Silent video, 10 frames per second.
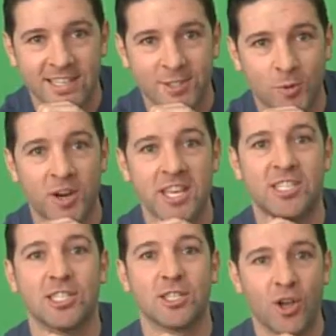it's 20
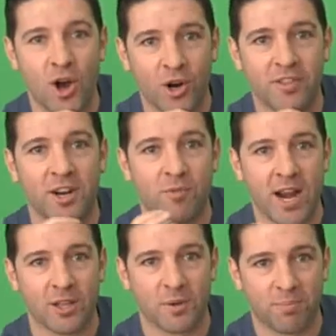inches longer than a
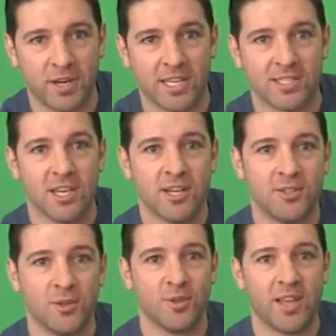regular Prius
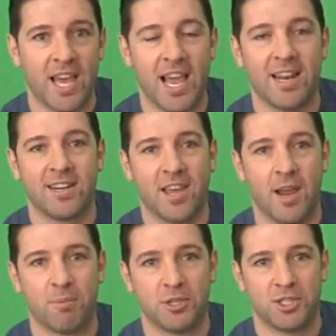due to the added
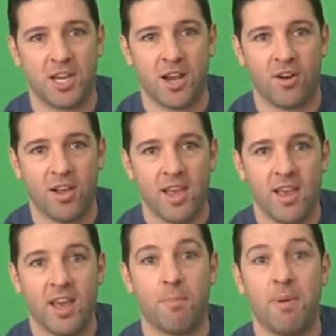camper shell.
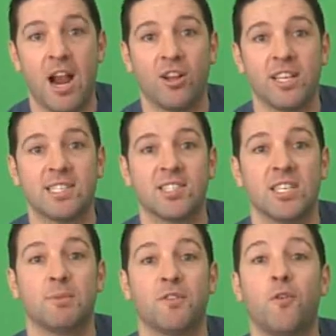And apparently, it
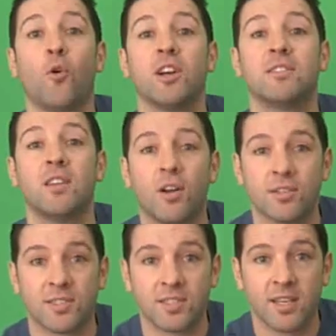sleeps four
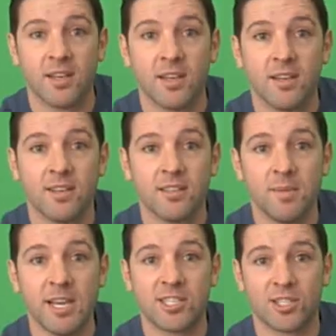adults
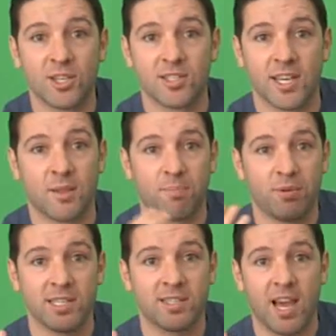to me, it just looks like the
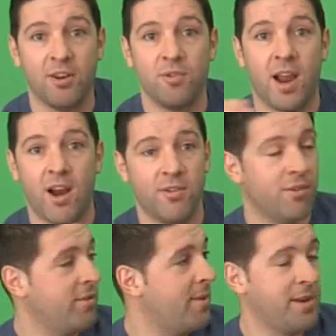Prius got a new
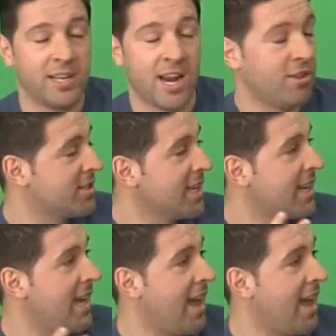hairdo. I mean, kind of looks like